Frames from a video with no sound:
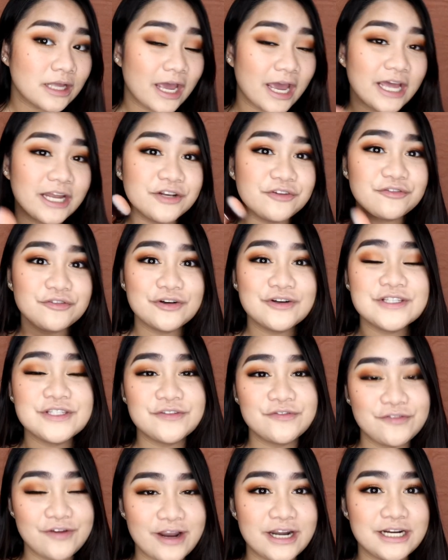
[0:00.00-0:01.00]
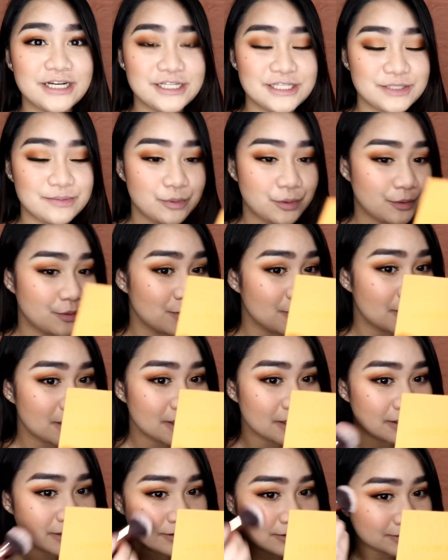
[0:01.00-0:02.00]
and it feels very smooth
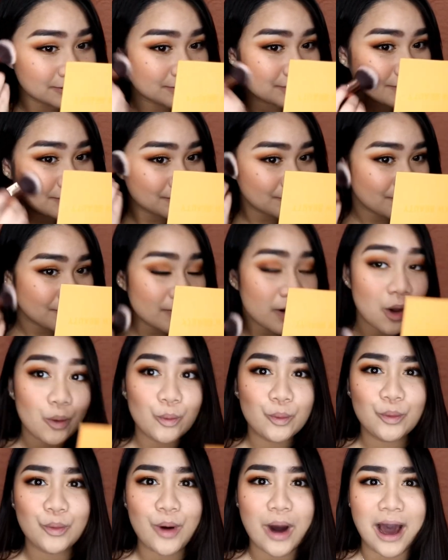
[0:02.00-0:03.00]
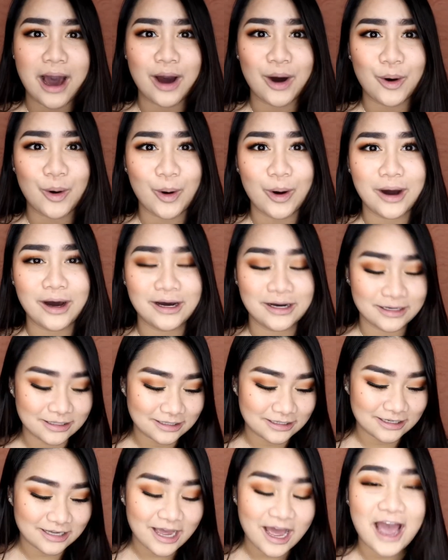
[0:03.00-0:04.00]
wow
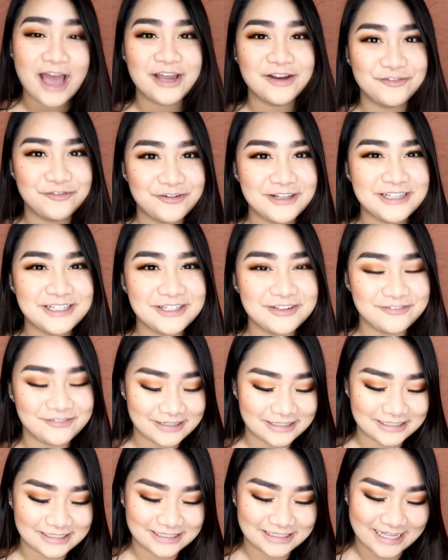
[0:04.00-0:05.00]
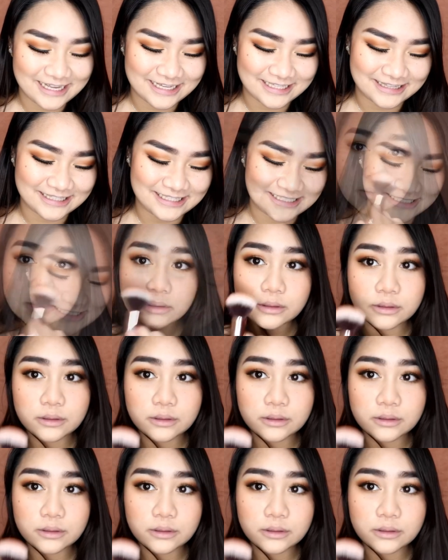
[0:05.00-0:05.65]
I really really like this